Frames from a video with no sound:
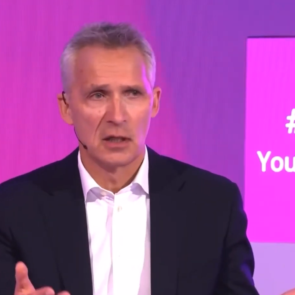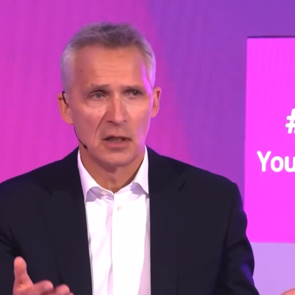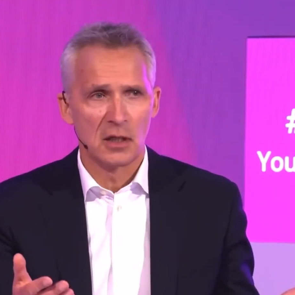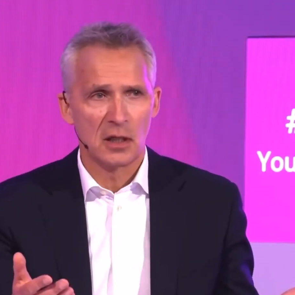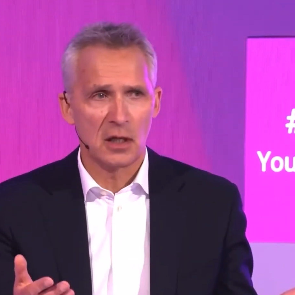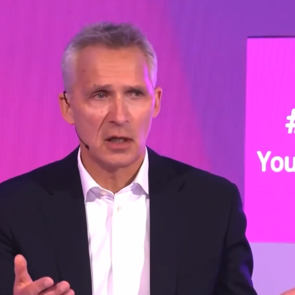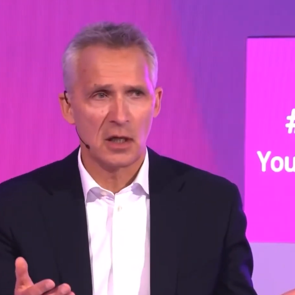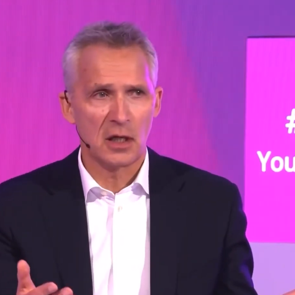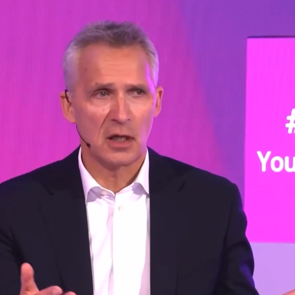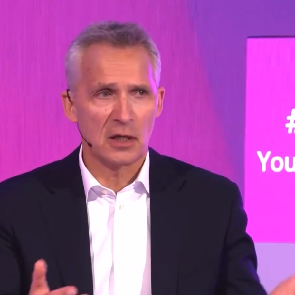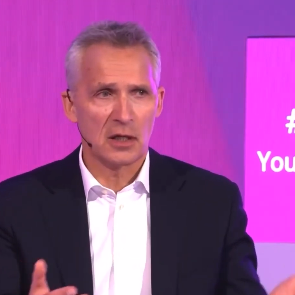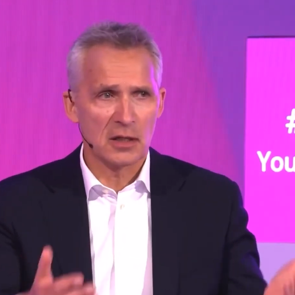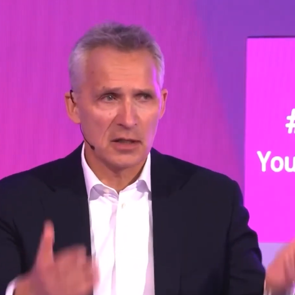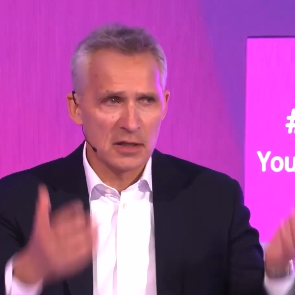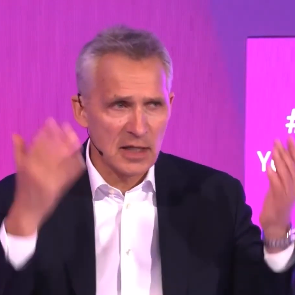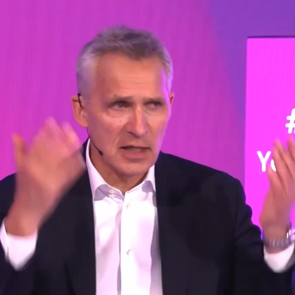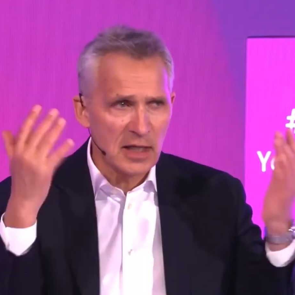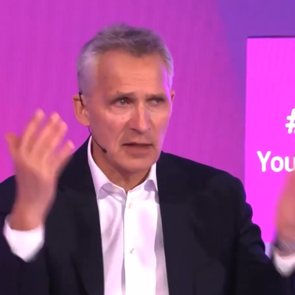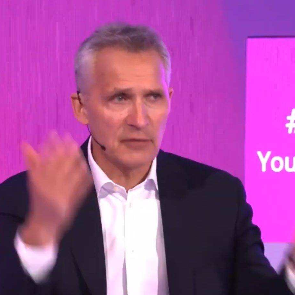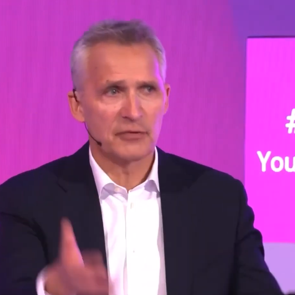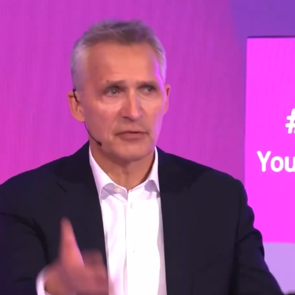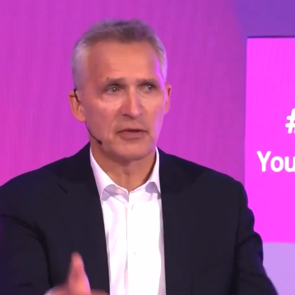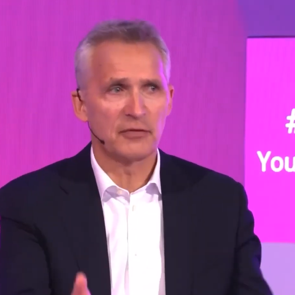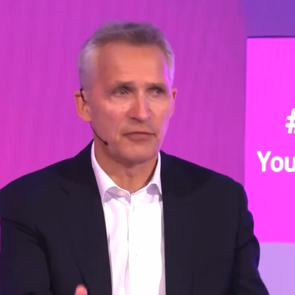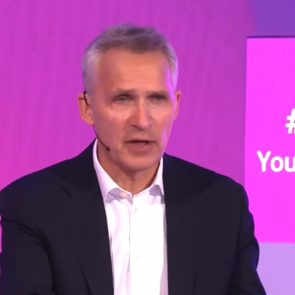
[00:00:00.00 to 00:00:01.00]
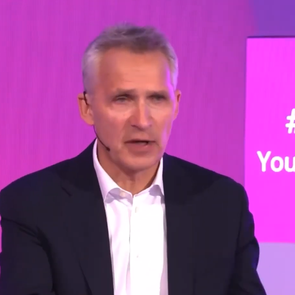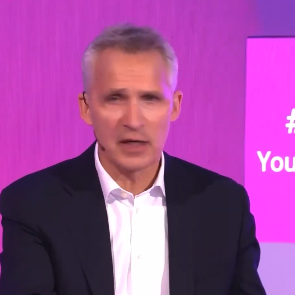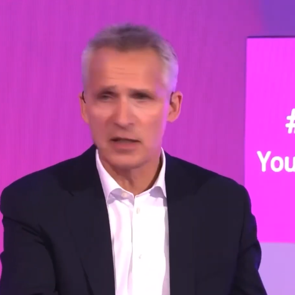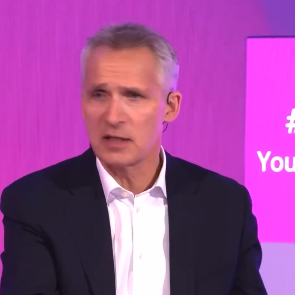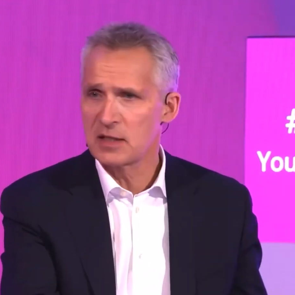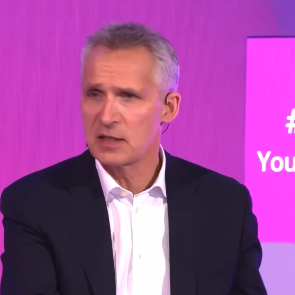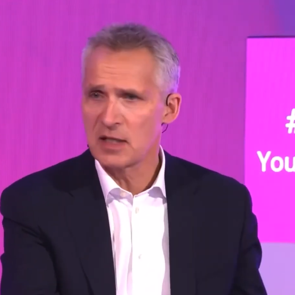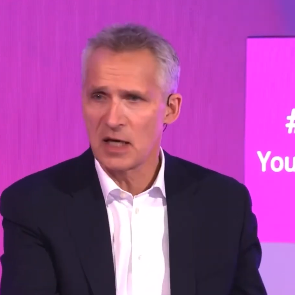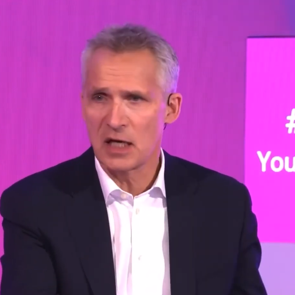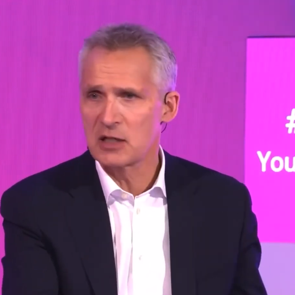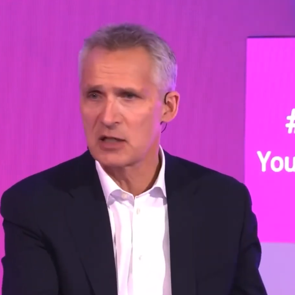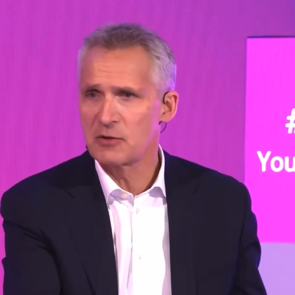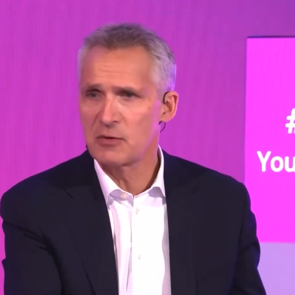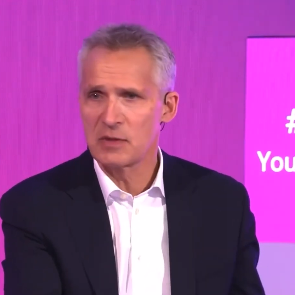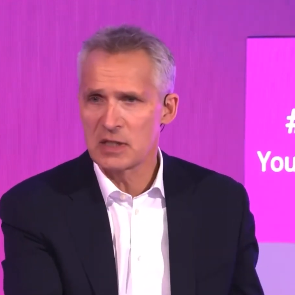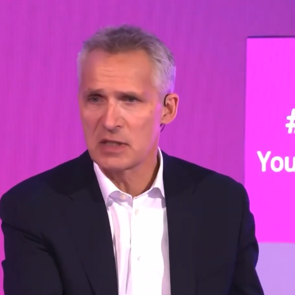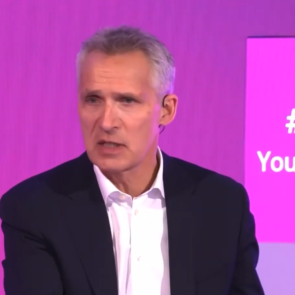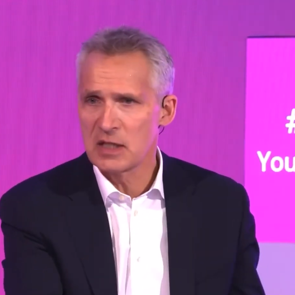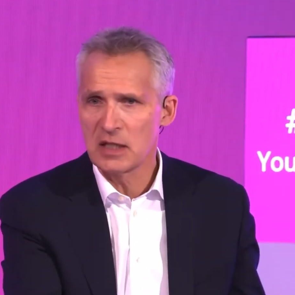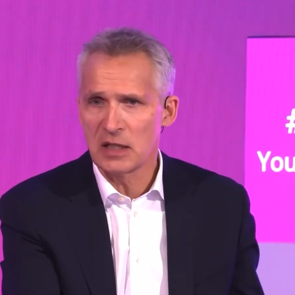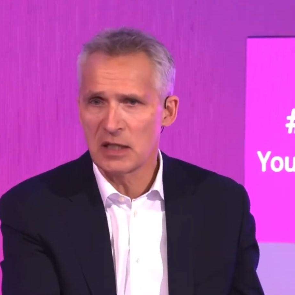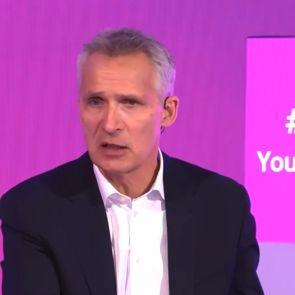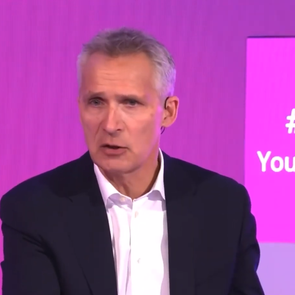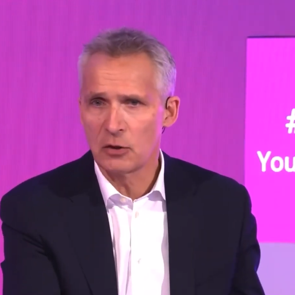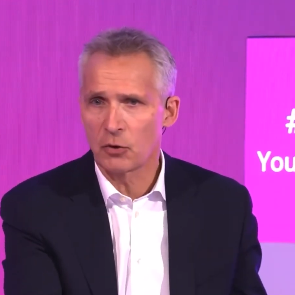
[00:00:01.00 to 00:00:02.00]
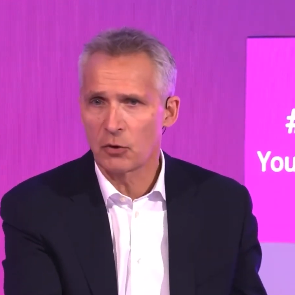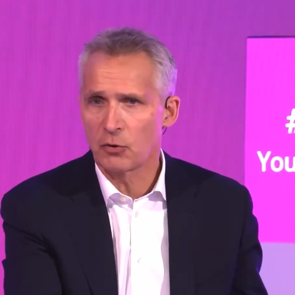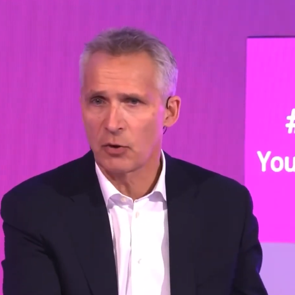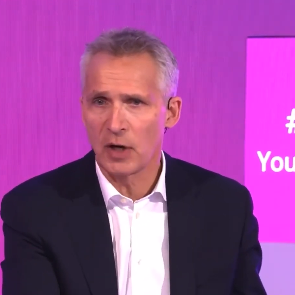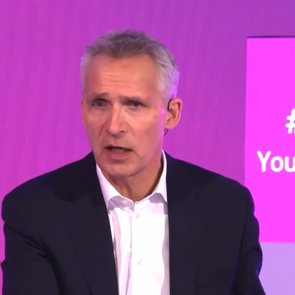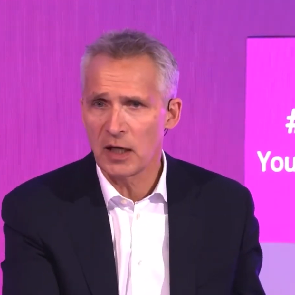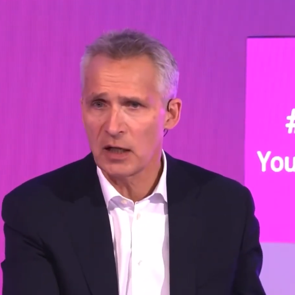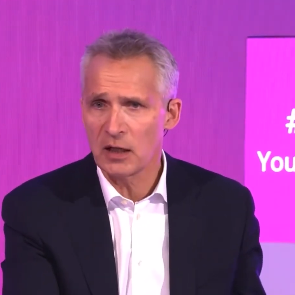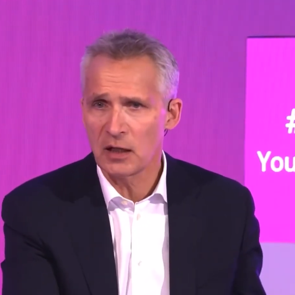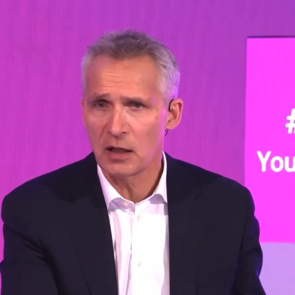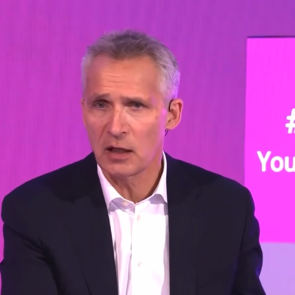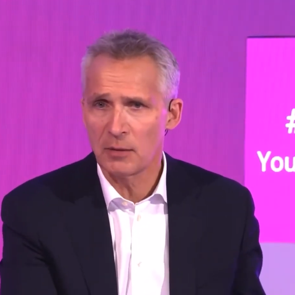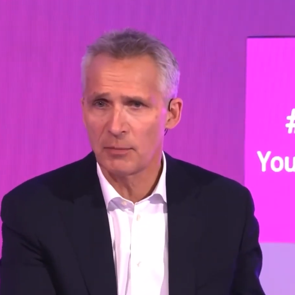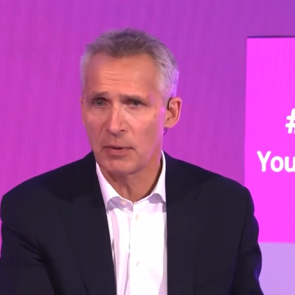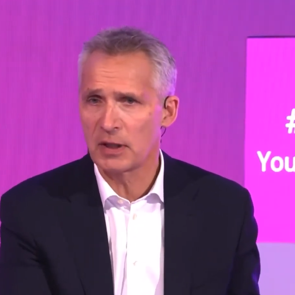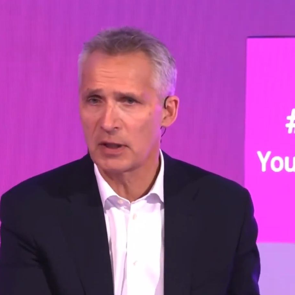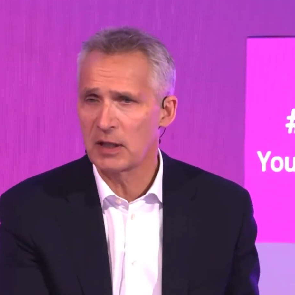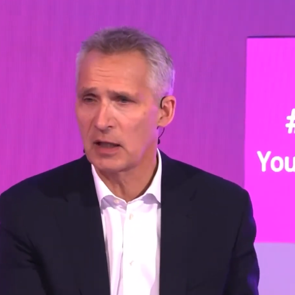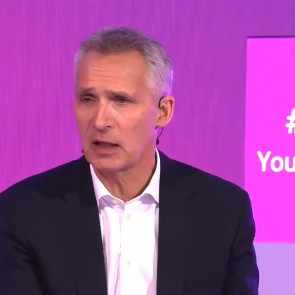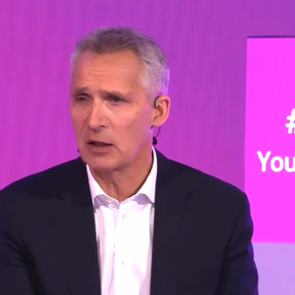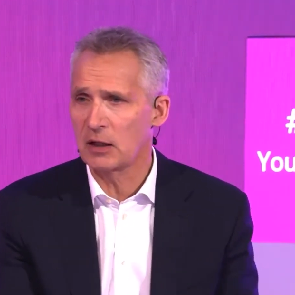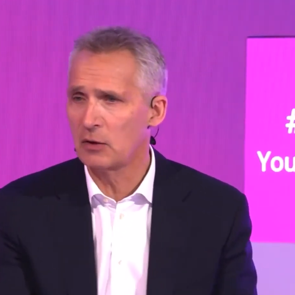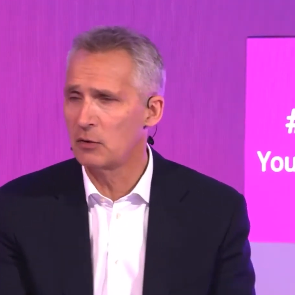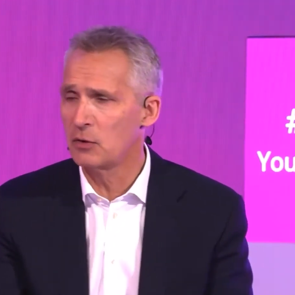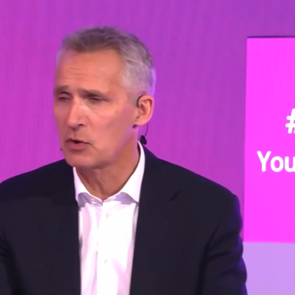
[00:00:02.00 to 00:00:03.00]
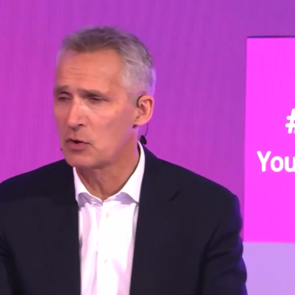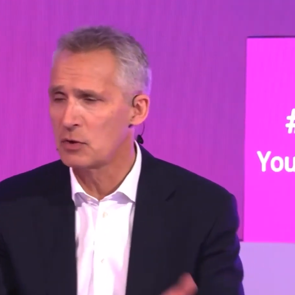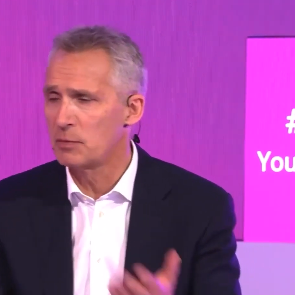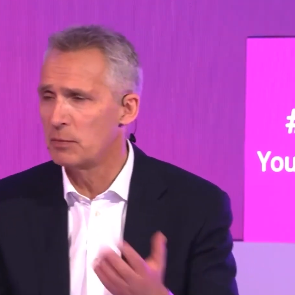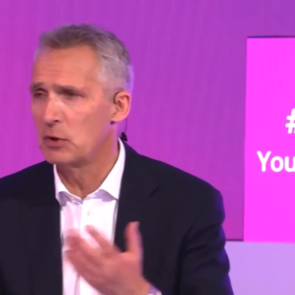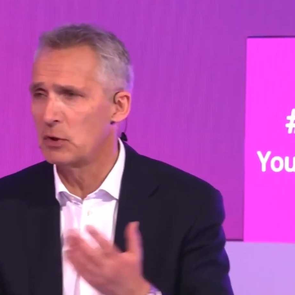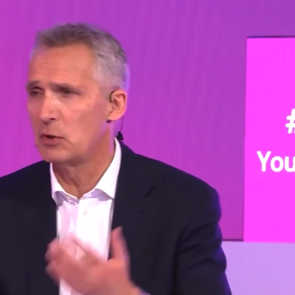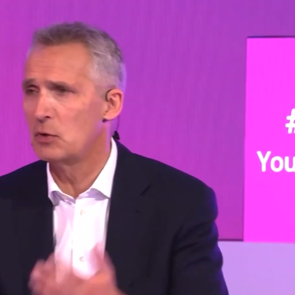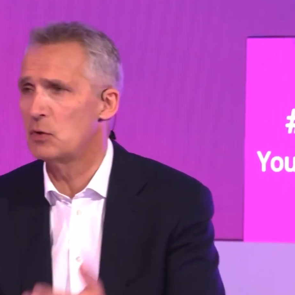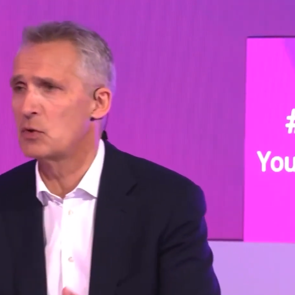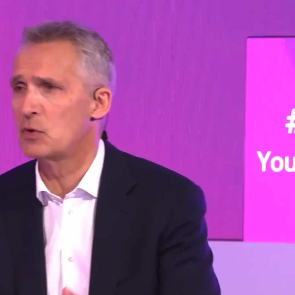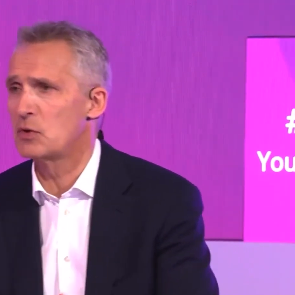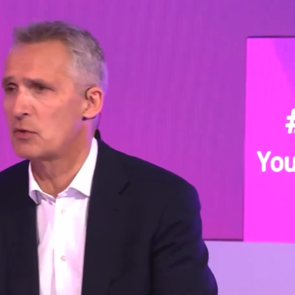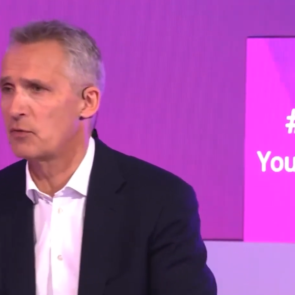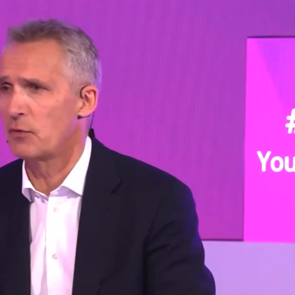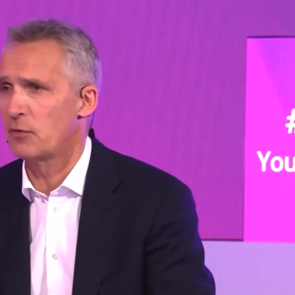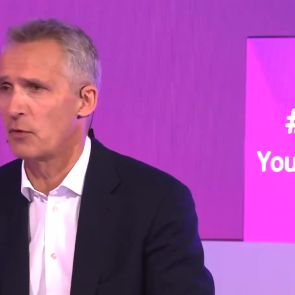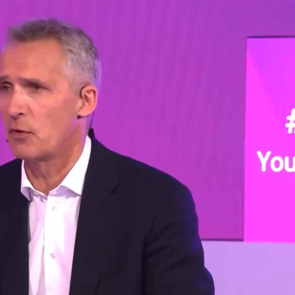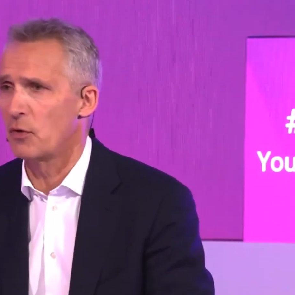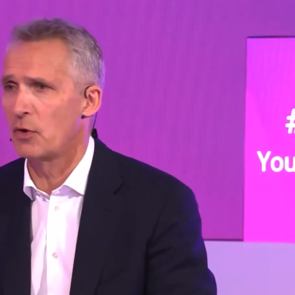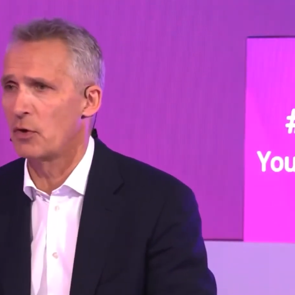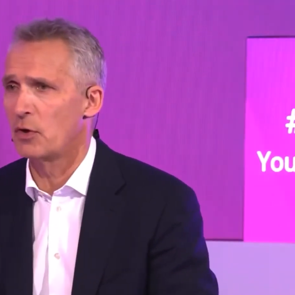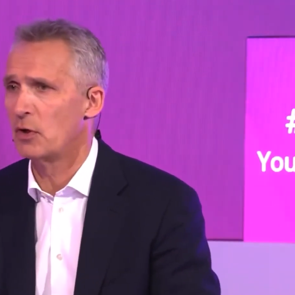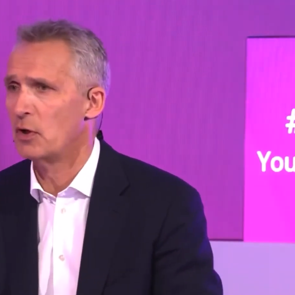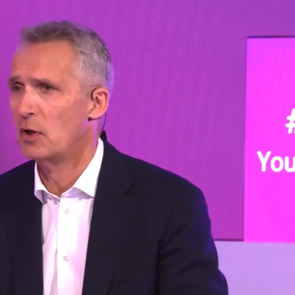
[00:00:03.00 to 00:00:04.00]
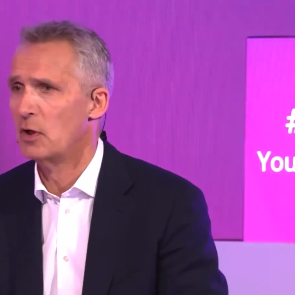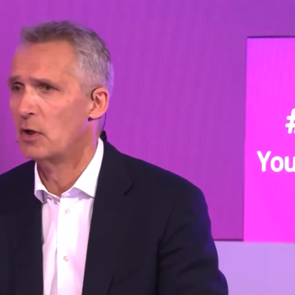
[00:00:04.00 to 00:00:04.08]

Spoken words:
self-defense, as we see in Ukraine, but they can also be used for